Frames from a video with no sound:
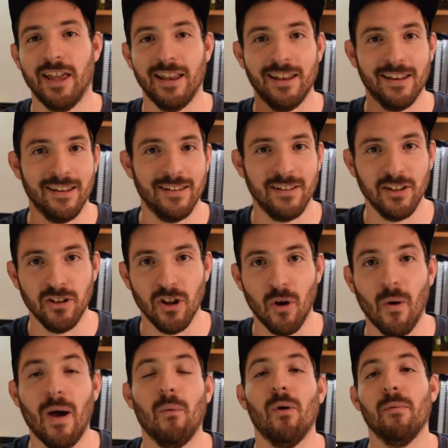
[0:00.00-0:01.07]
And, you
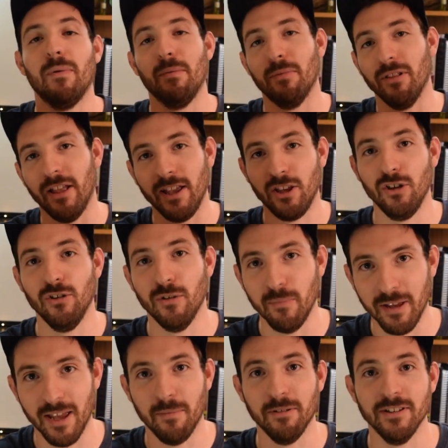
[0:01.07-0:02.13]
know, I want people like you to
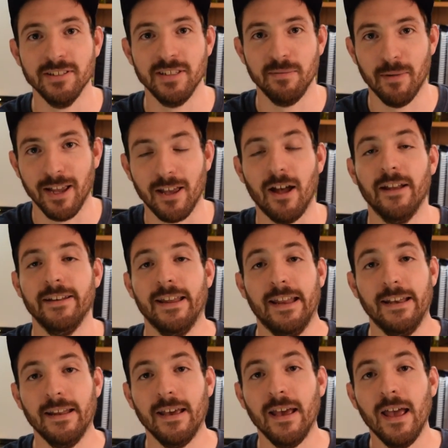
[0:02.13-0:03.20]
be able to see my
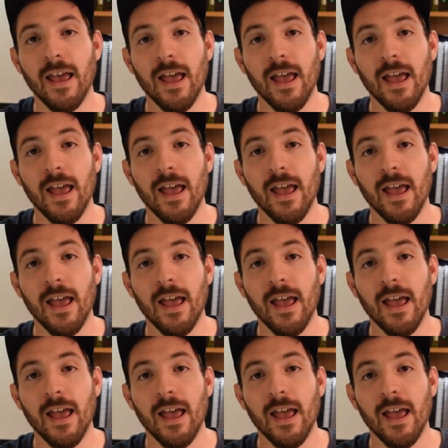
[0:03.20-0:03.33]
content.